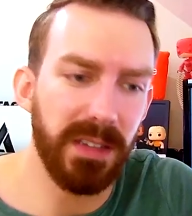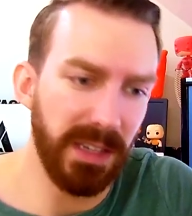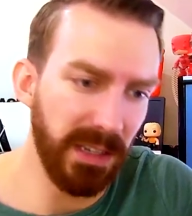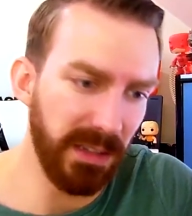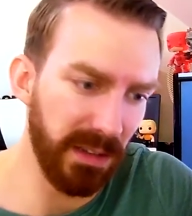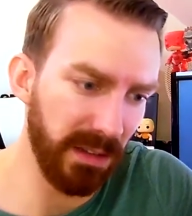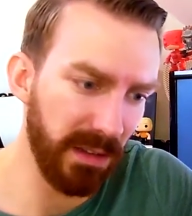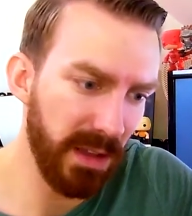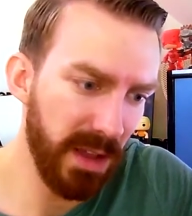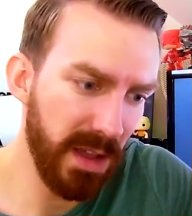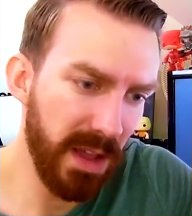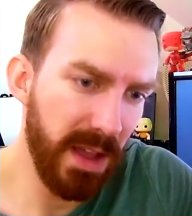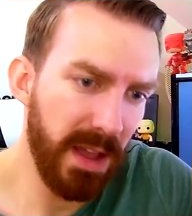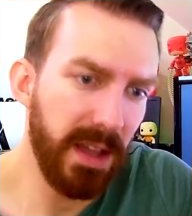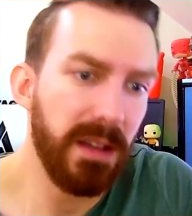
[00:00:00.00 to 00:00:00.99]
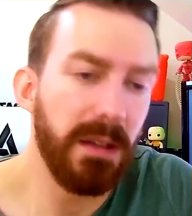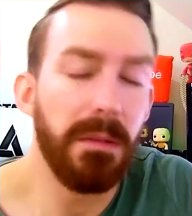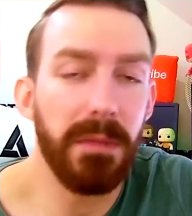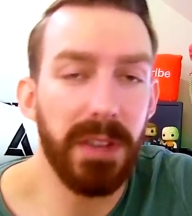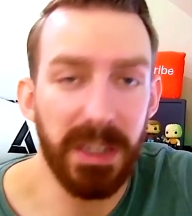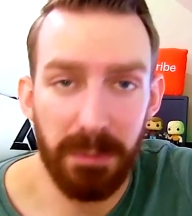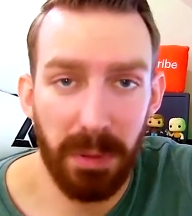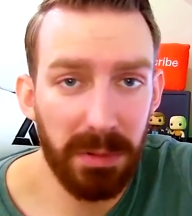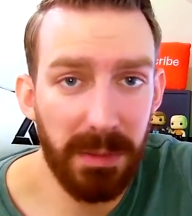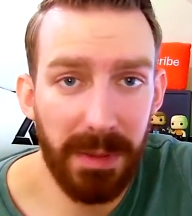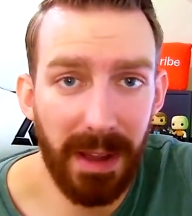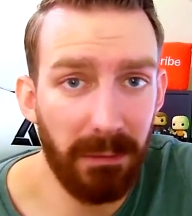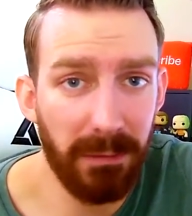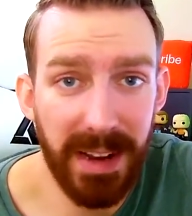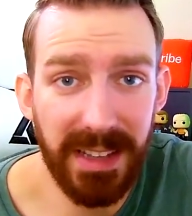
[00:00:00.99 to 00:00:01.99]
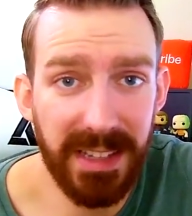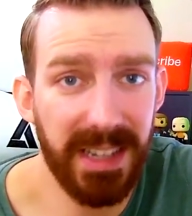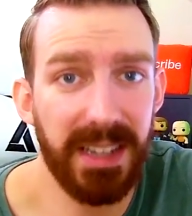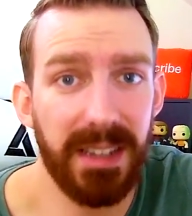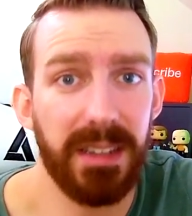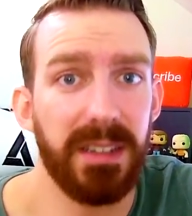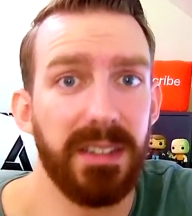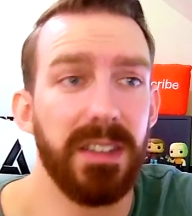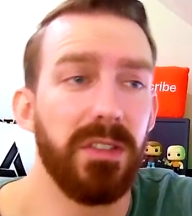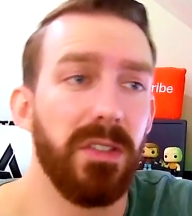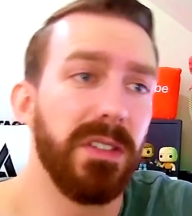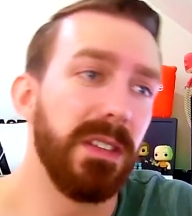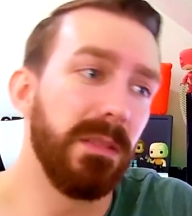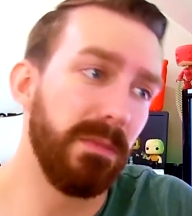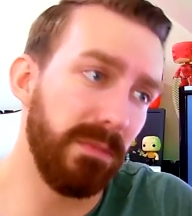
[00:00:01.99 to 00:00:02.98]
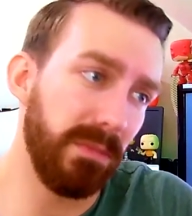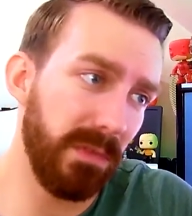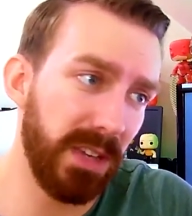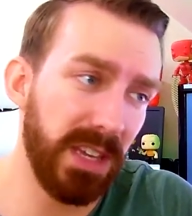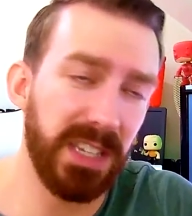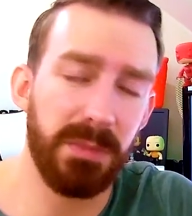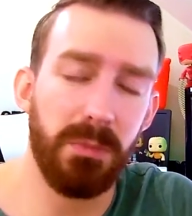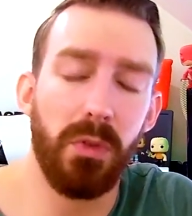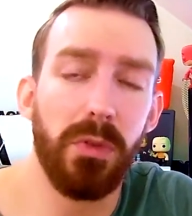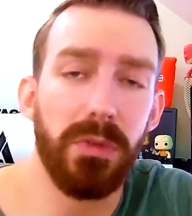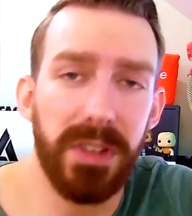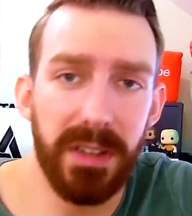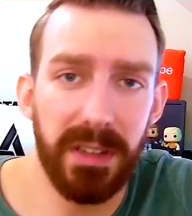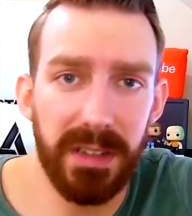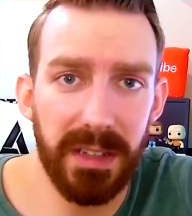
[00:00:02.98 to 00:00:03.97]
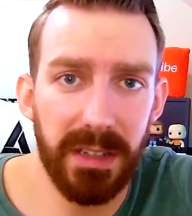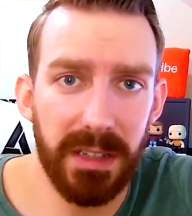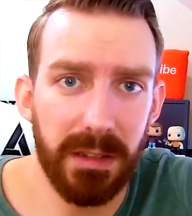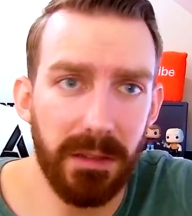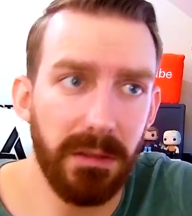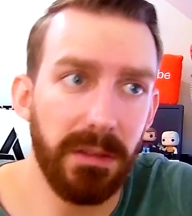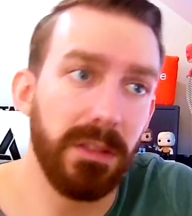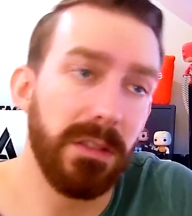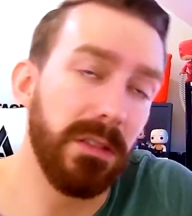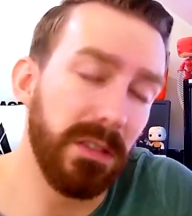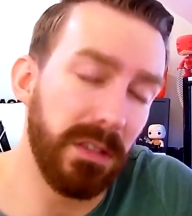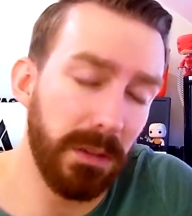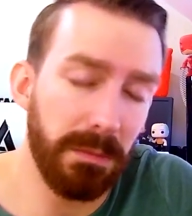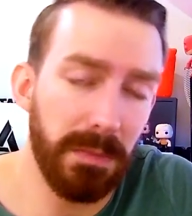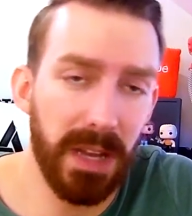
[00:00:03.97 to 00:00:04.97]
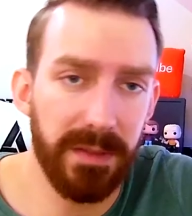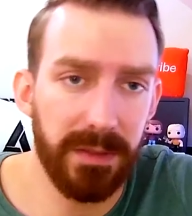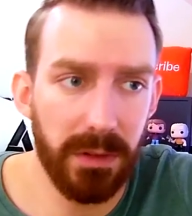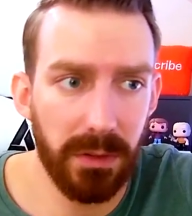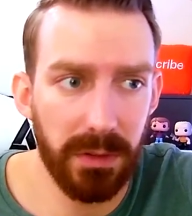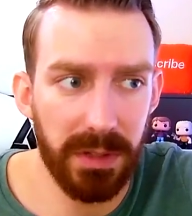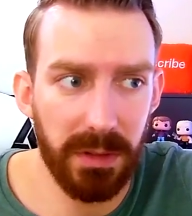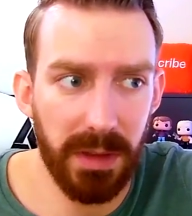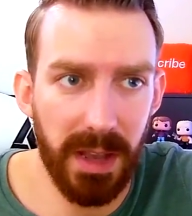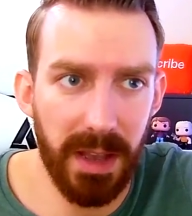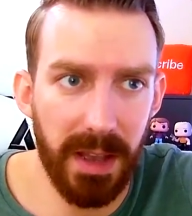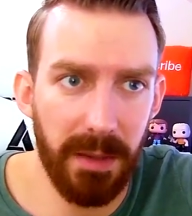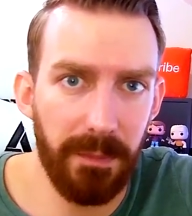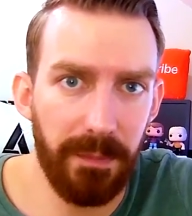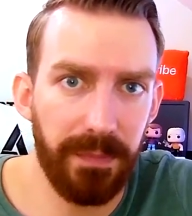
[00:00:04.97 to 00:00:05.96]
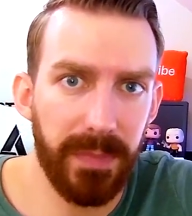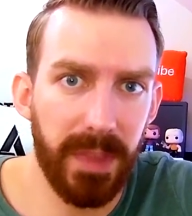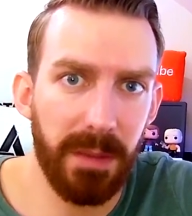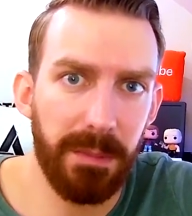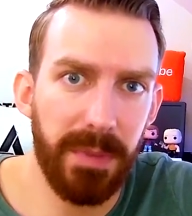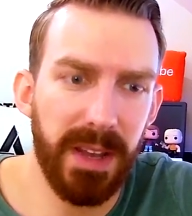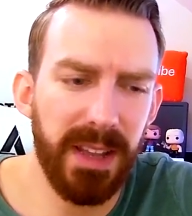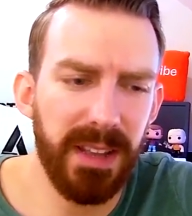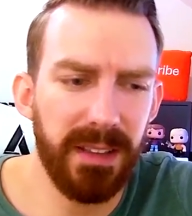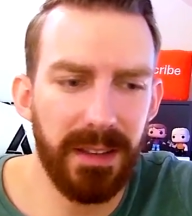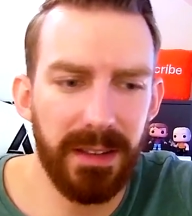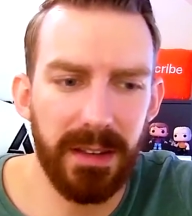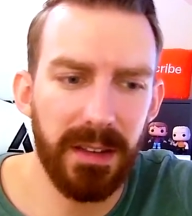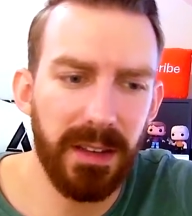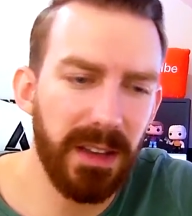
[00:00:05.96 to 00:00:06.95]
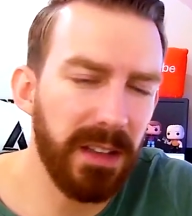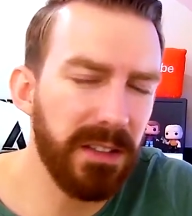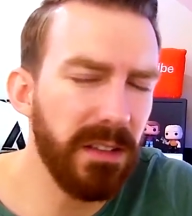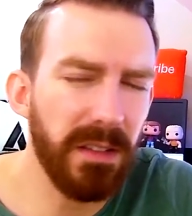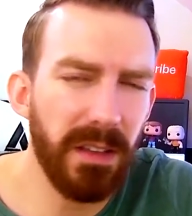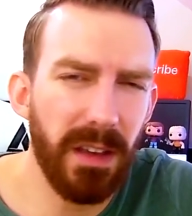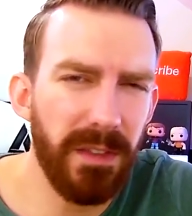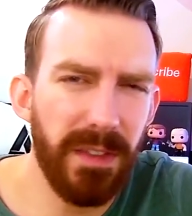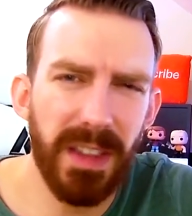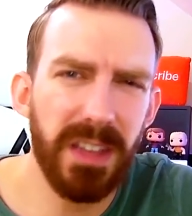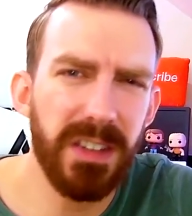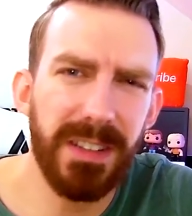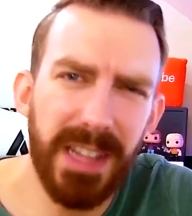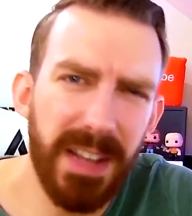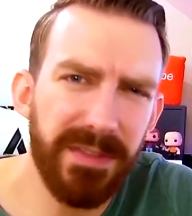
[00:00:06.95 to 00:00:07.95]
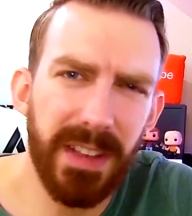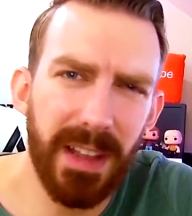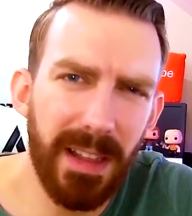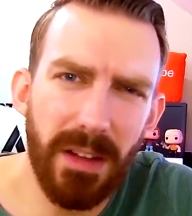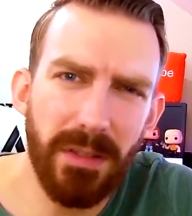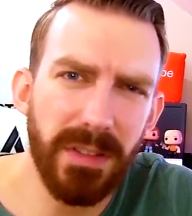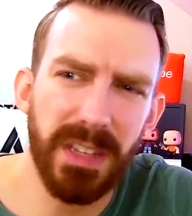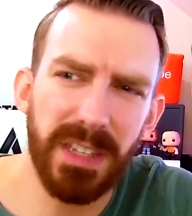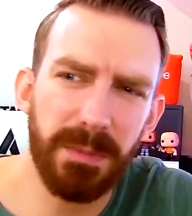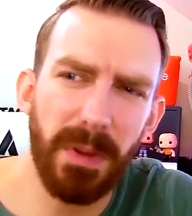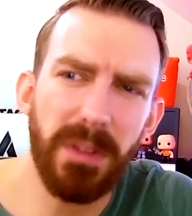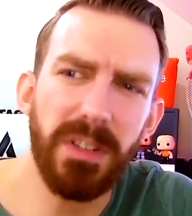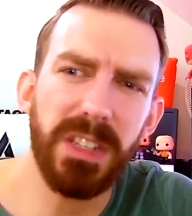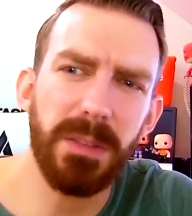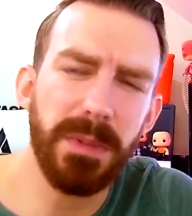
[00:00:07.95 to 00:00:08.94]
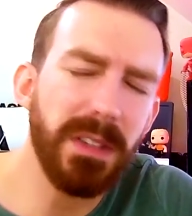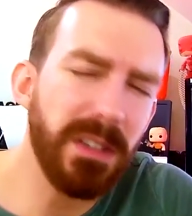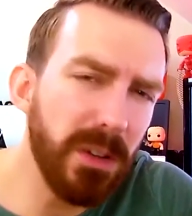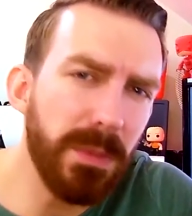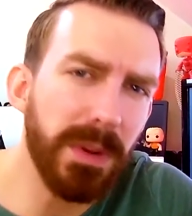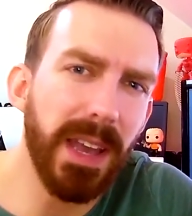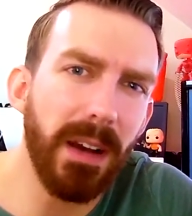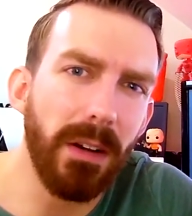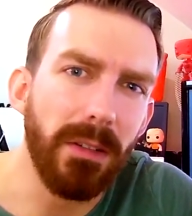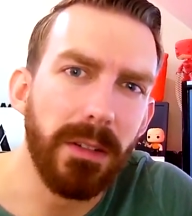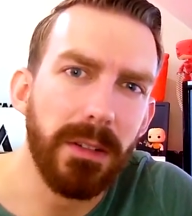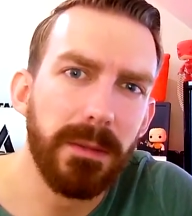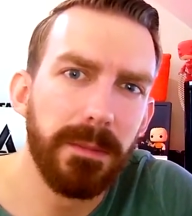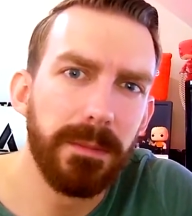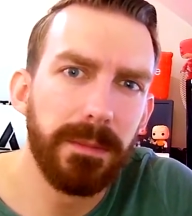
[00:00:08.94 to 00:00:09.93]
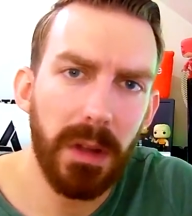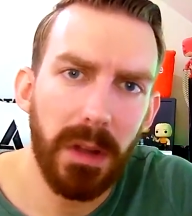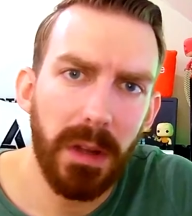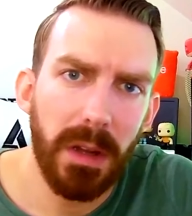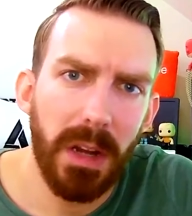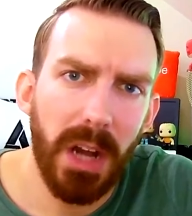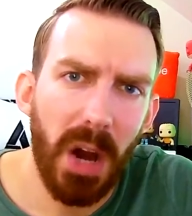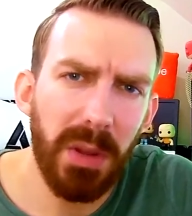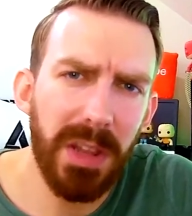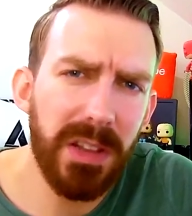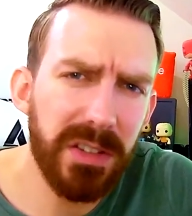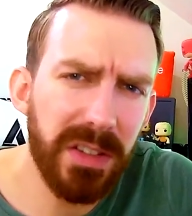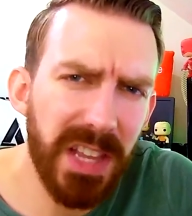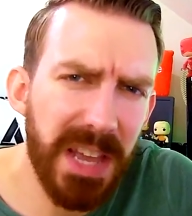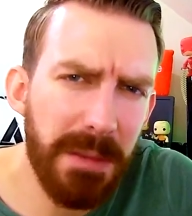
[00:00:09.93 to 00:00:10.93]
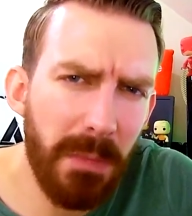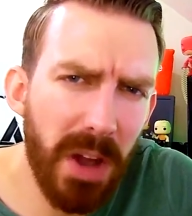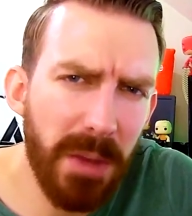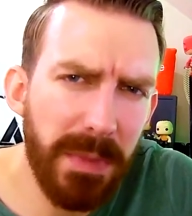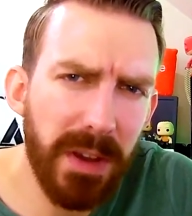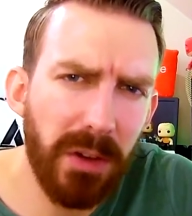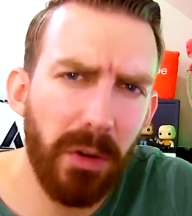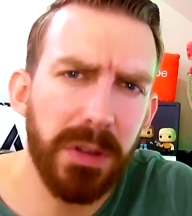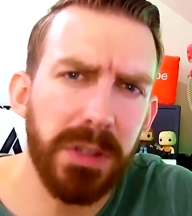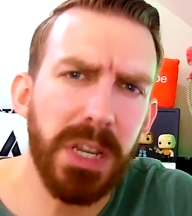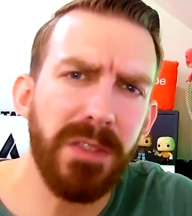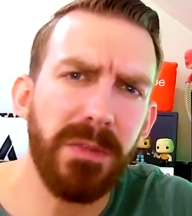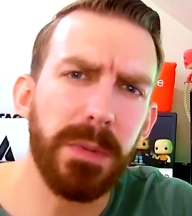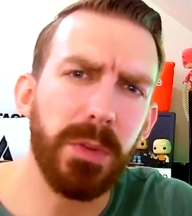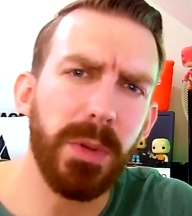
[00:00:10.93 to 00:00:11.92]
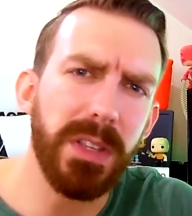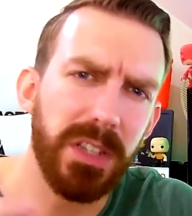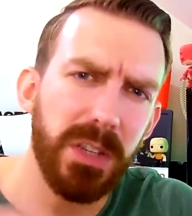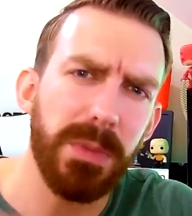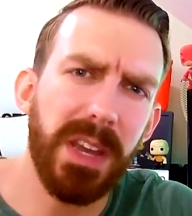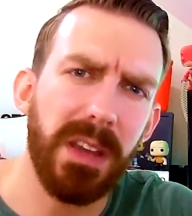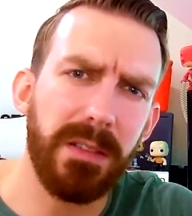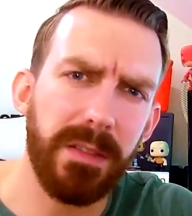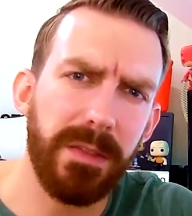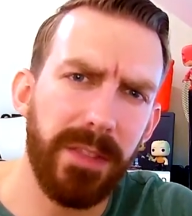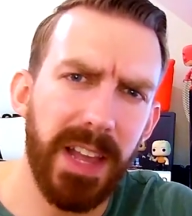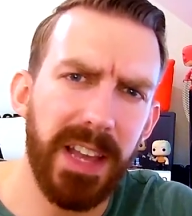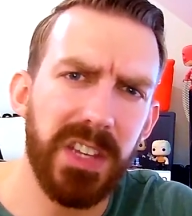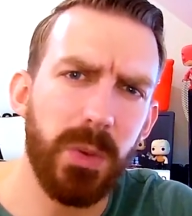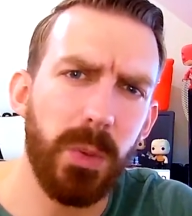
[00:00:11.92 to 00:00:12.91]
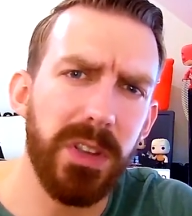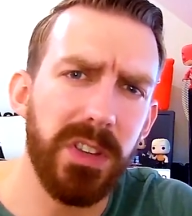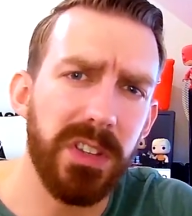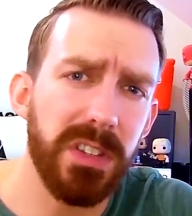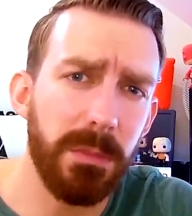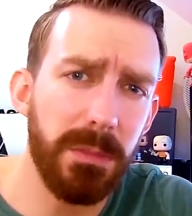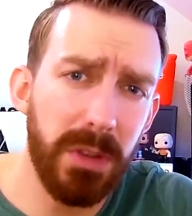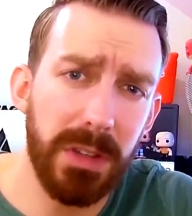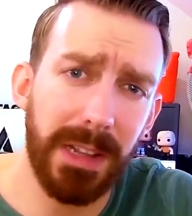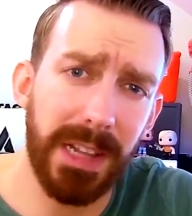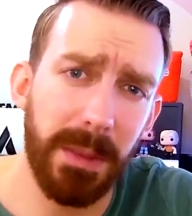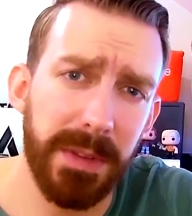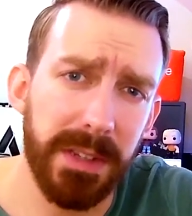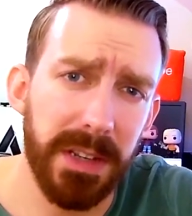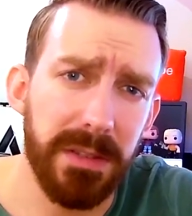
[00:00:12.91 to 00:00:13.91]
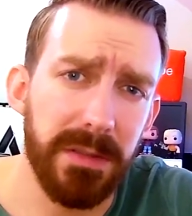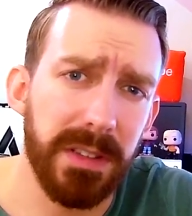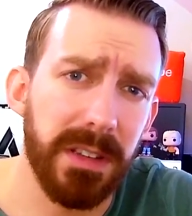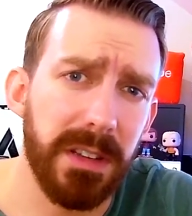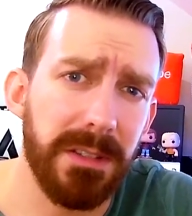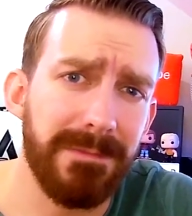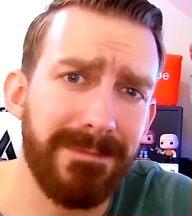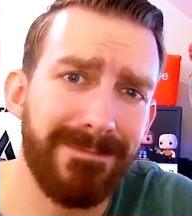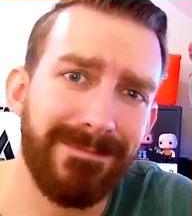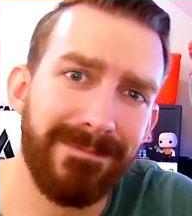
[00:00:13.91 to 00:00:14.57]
season. It's probably about ratings. They're trying to get some more audience in, so they introduce Superman, of course. But I think they should have left it alone. It's supposed to be Supergirl. Oh, it looks like there might be a crossover between Supergirl and Flash, which is a musical episode, so